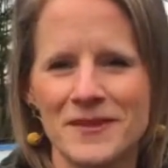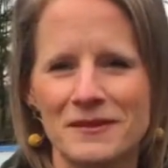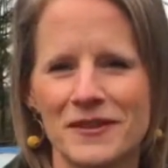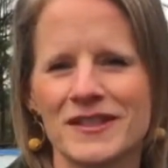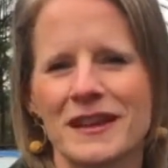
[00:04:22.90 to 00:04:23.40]

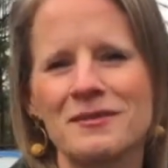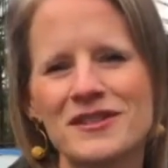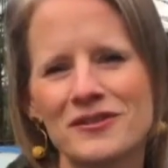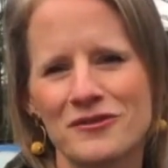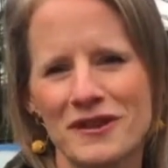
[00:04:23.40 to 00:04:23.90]
Friends, I'm
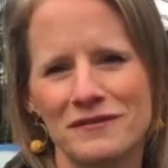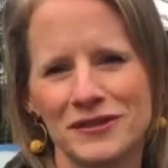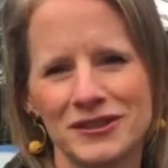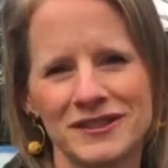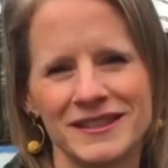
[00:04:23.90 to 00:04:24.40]
so
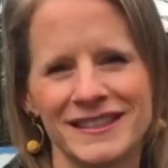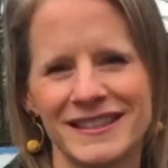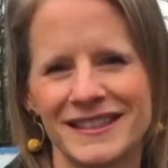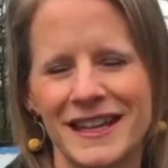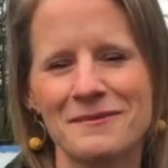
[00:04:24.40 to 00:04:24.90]
grateful.
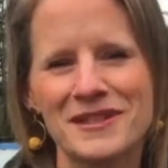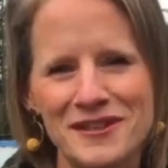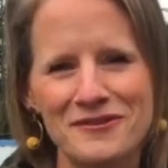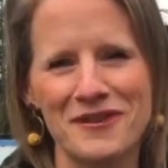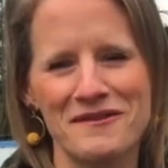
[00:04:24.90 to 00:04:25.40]
I'm
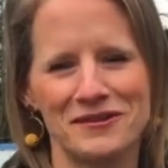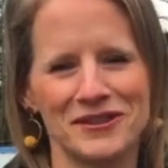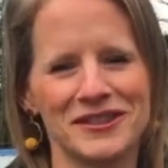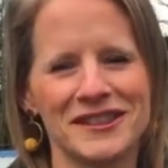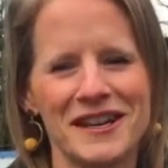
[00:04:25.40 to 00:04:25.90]
so
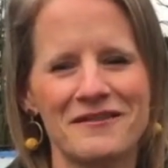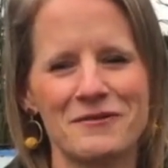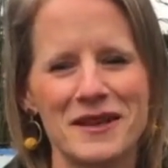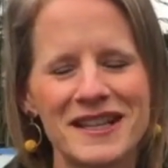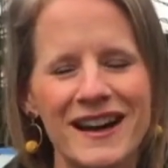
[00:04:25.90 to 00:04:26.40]
grateful for
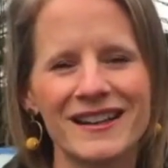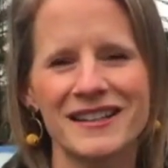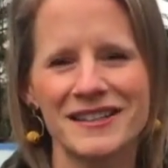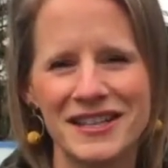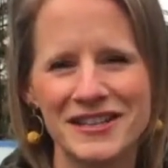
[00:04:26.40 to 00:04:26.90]
what God
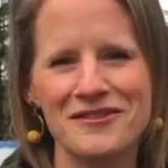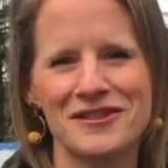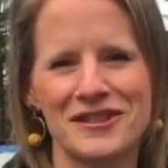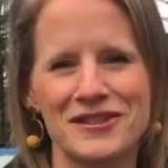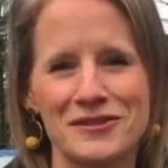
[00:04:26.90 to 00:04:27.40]
continues
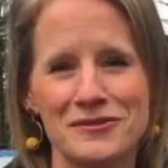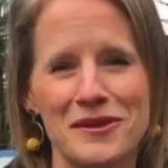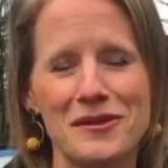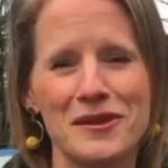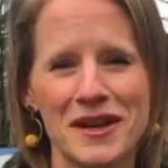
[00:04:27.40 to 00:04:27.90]
to do
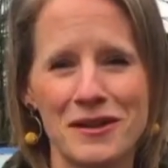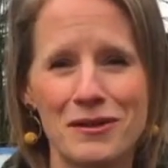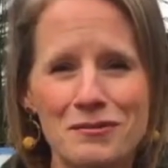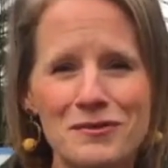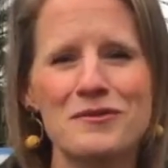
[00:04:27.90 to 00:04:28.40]

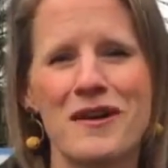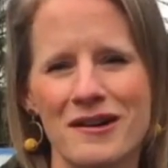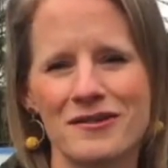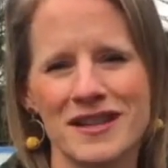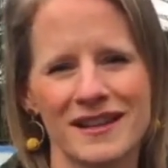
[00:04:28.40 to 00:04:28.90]
through
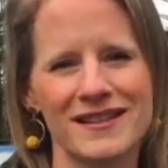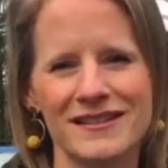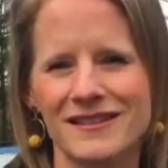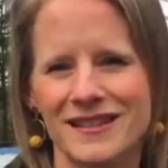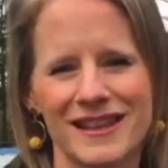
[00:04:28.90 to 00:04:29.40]
our
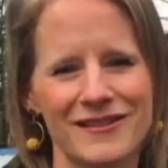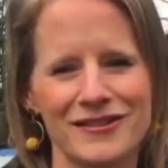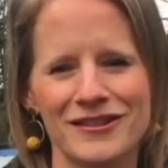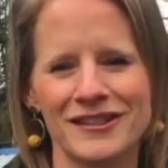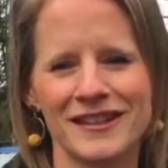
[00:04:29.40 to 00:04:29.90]
yeses
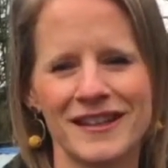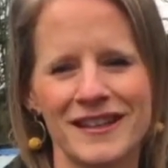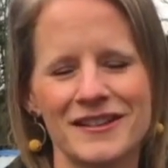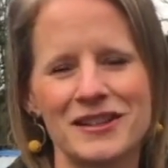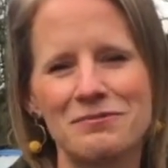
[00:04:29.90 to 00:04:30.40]
together.
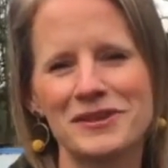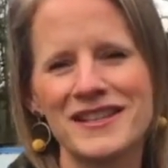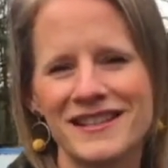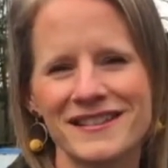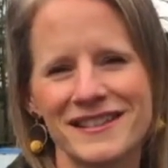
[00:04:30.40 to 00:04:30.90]
So
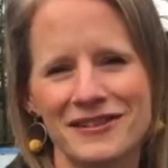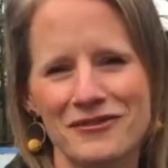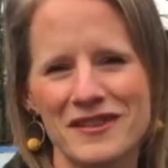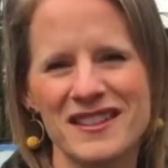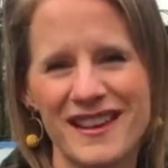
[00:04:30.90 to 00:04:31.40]
please consider
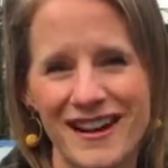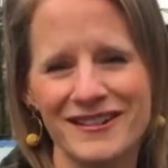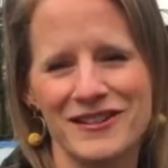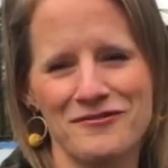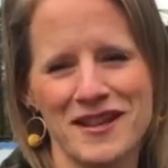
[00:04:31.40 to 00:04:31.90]
this
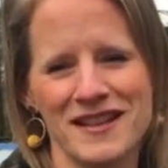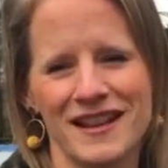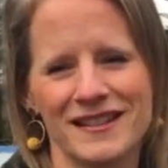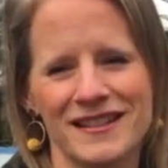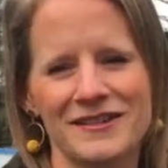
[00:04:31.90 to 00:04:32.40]
ongoing
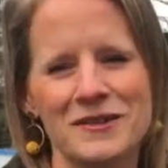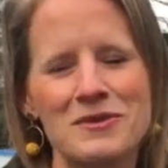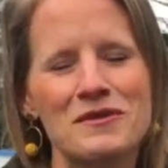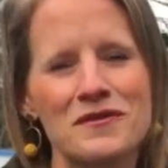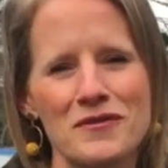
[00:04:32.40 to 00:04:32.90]
yes as we
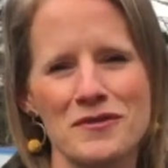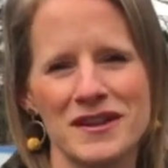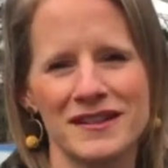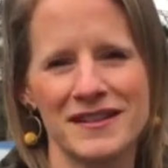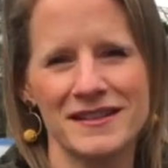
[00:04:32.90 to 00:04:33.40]
move forward
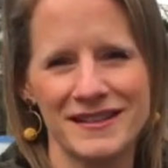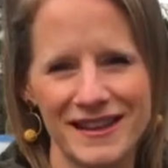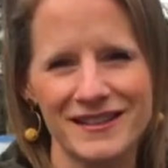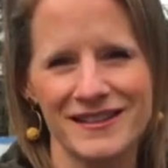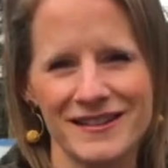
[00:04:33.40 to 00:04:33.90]
into this
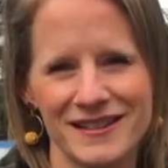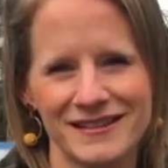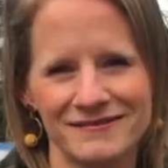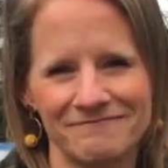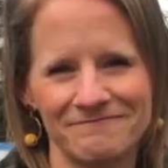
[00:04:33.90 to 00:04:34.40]
next
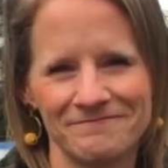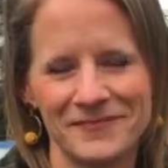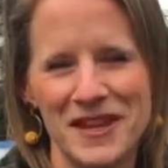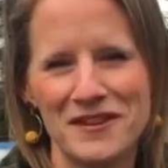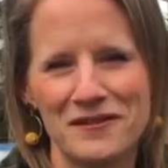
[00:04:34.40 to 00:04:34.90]
season.
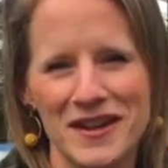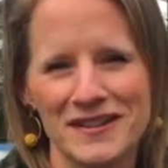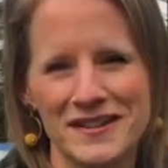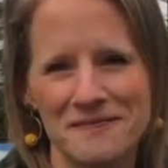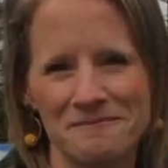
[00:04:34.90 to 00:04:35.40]
Thank you,
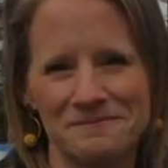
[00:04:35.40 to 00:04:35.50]
friends.